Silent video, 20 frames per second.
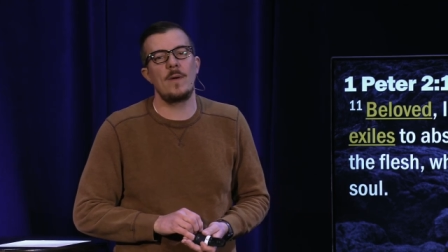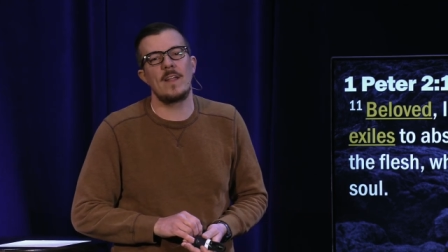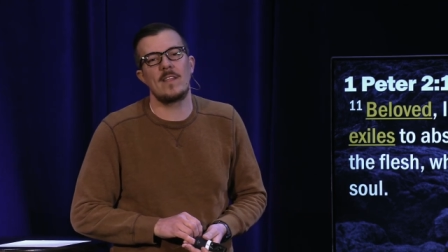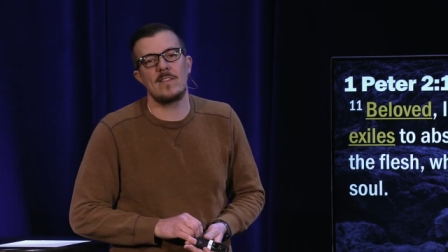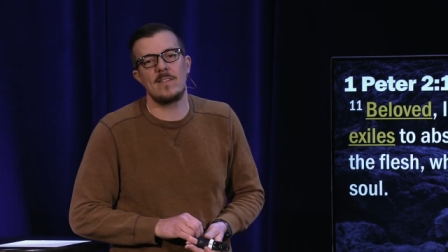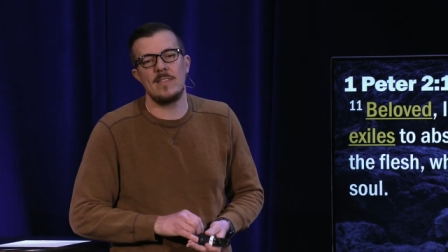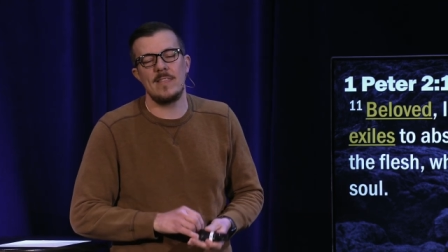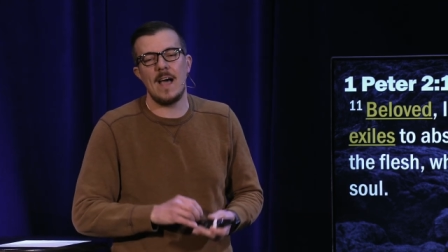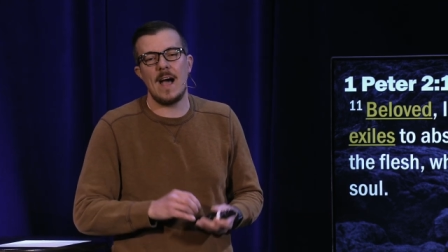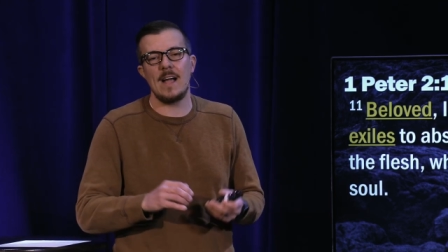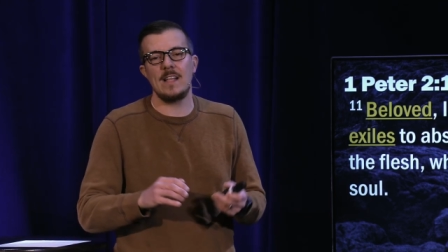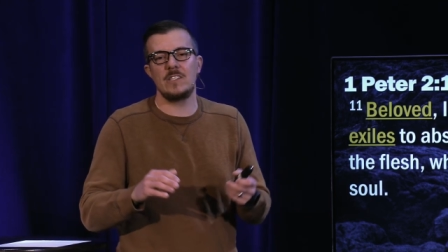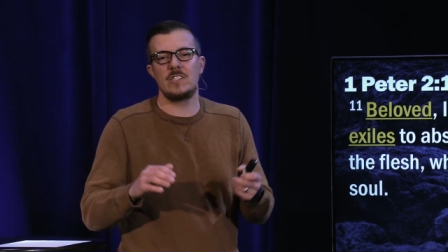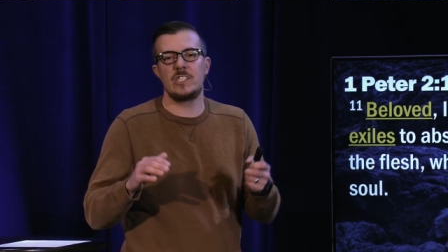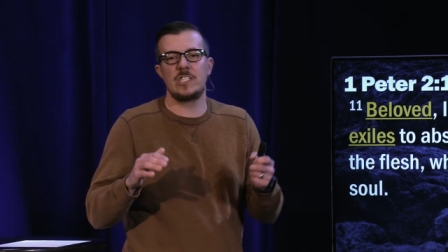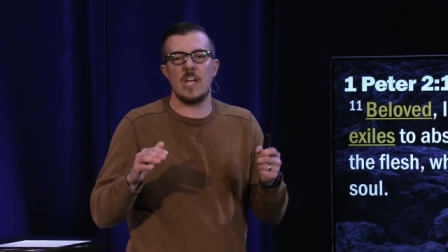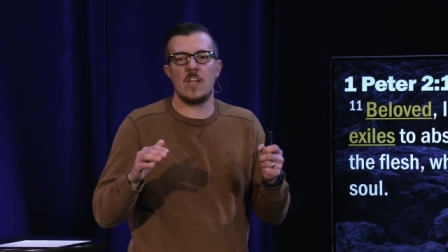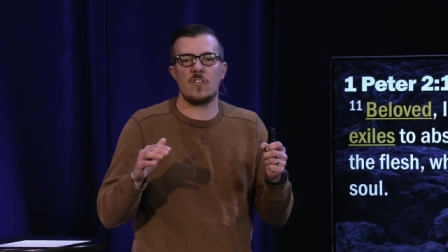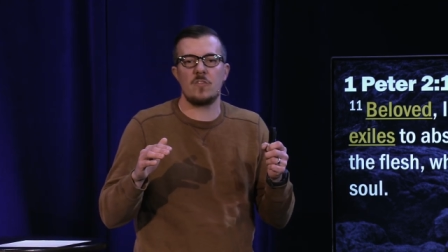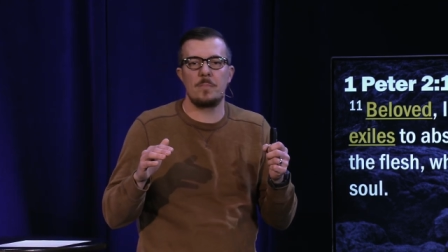And it's not
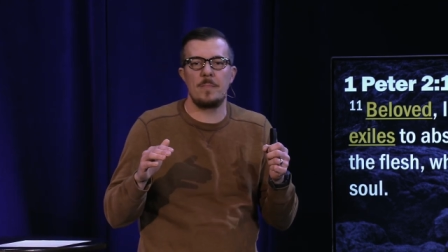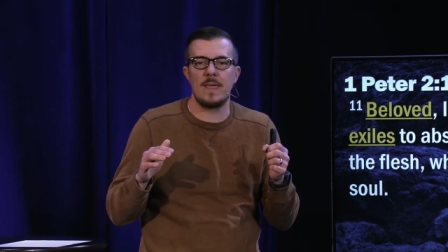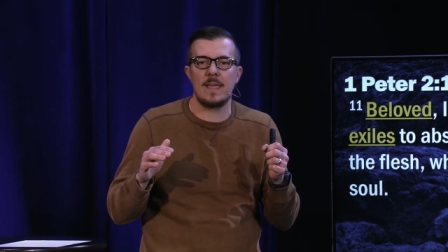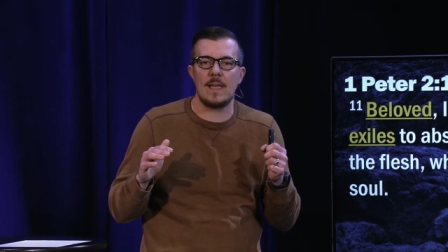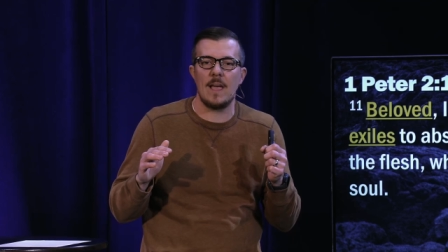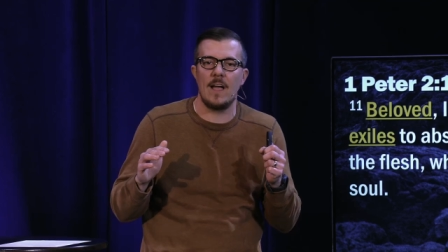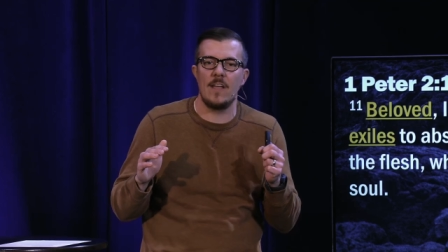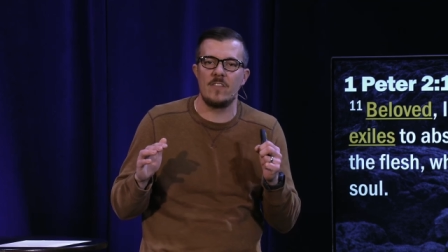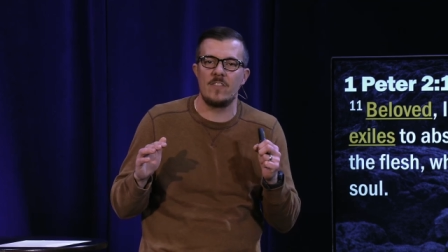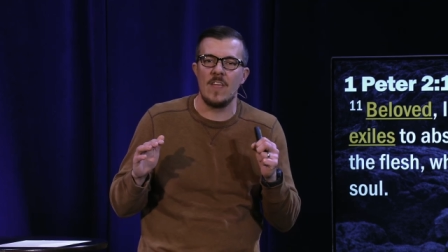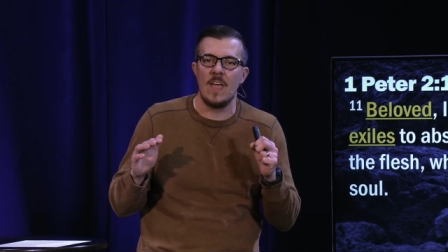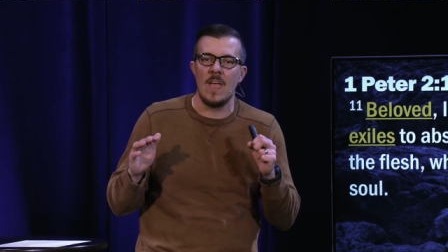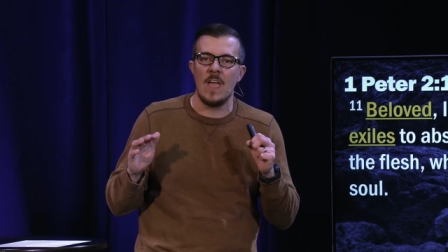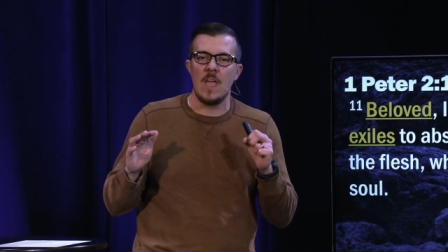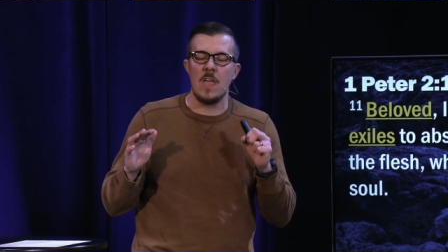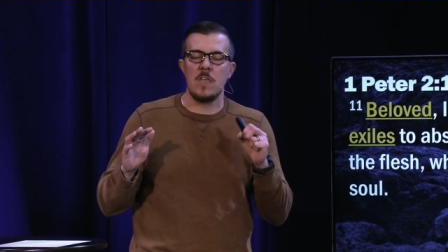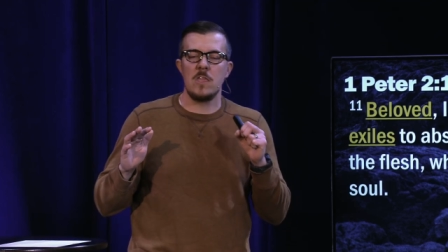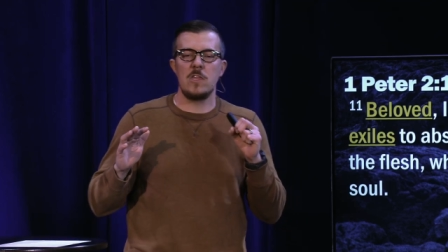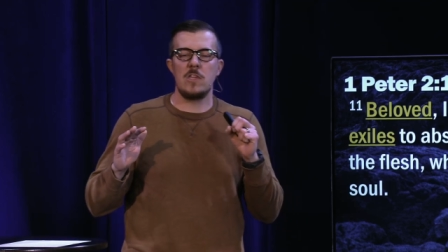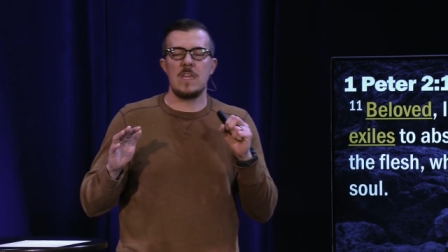just because
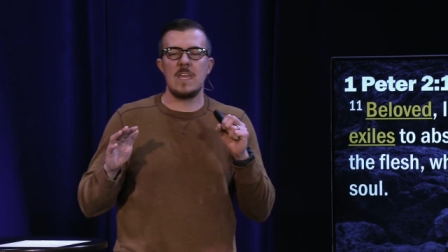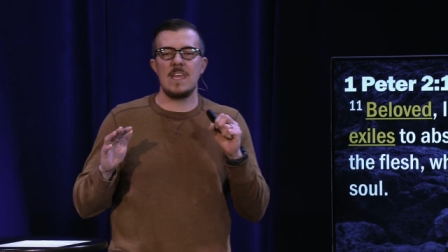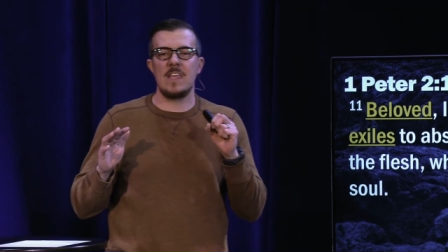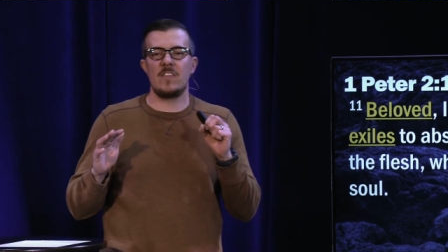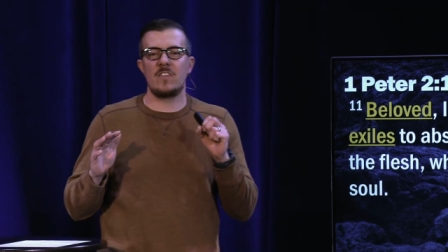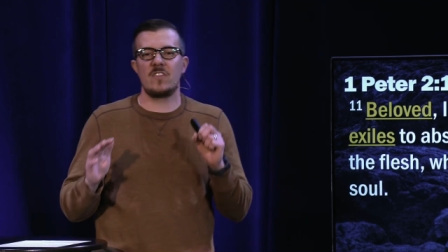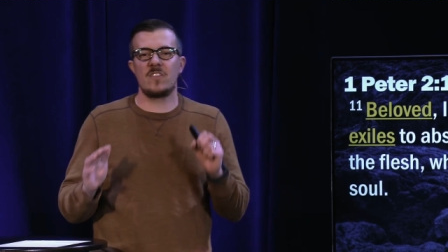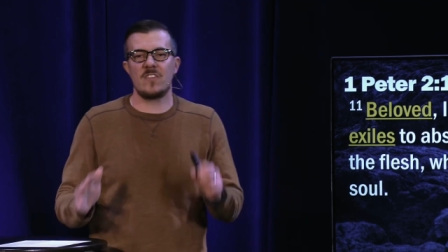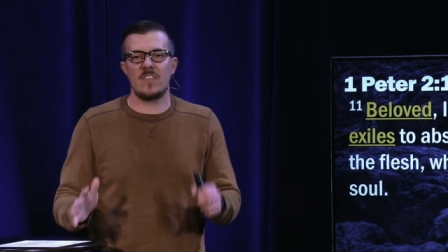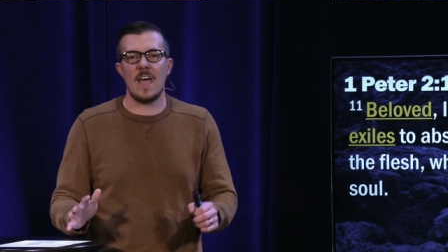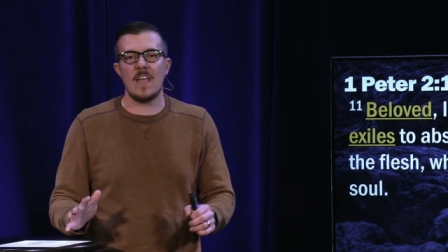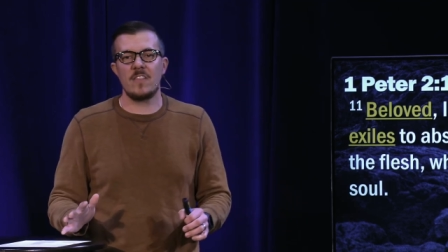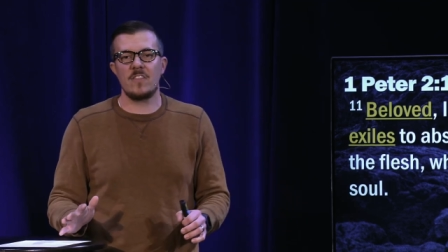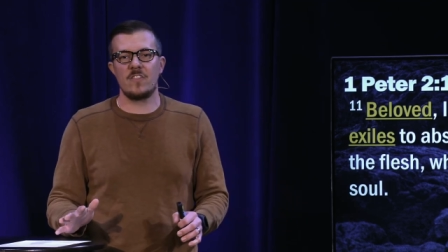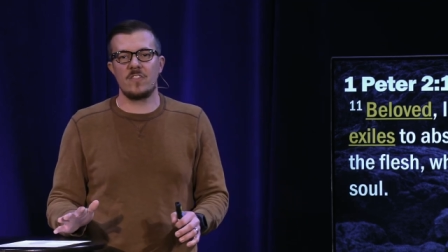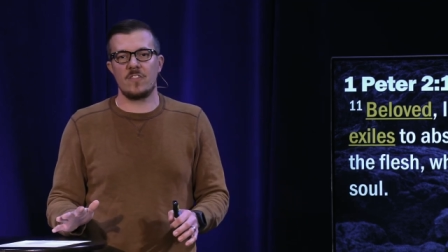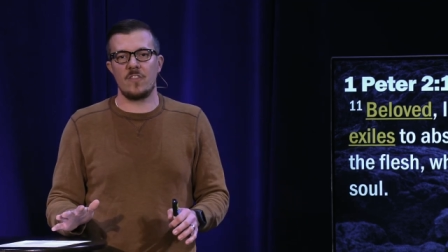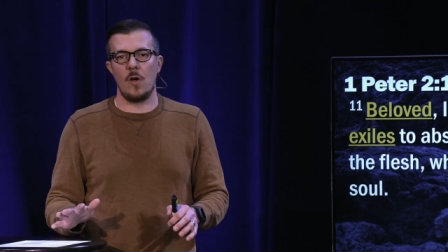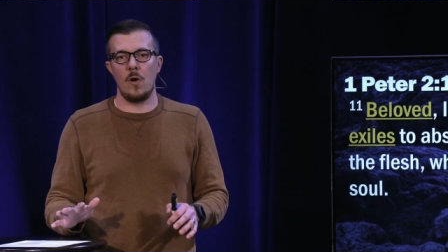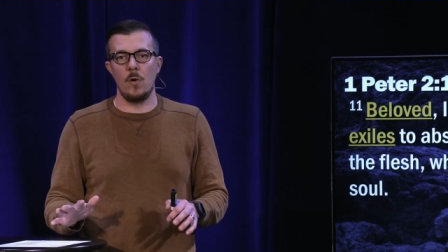he said
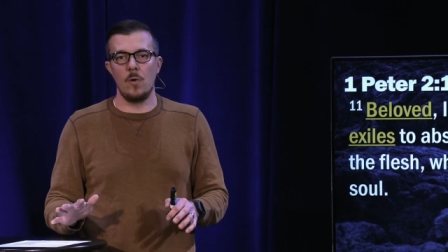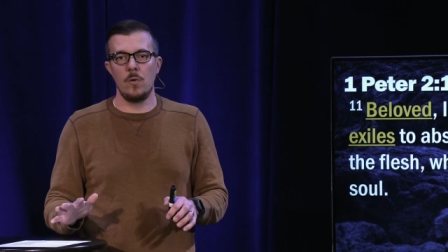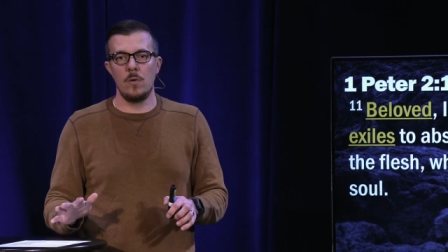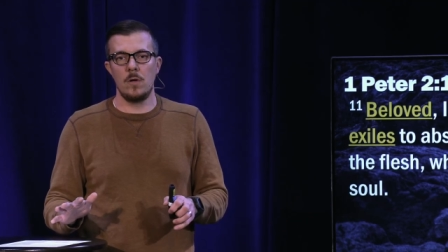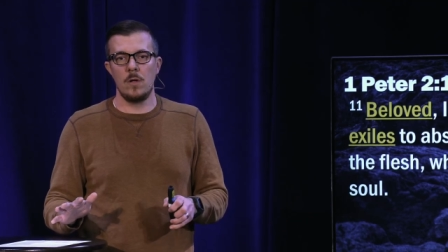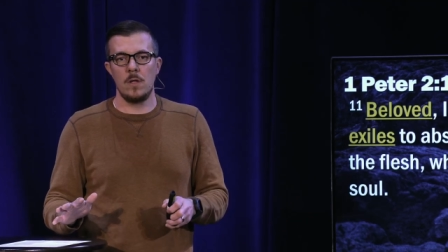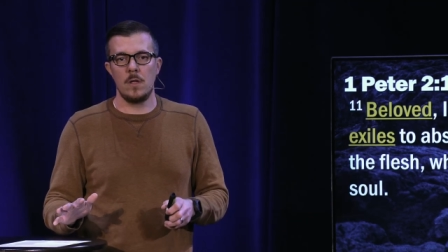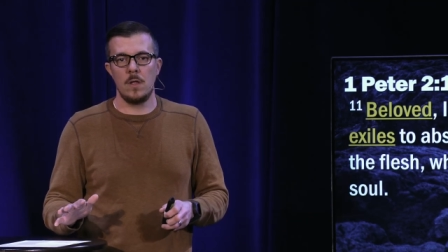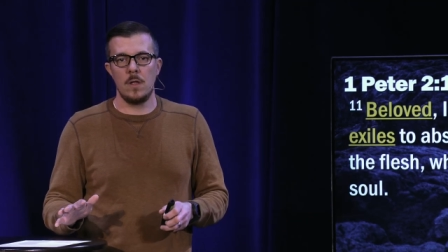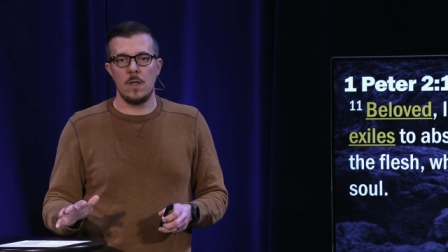so,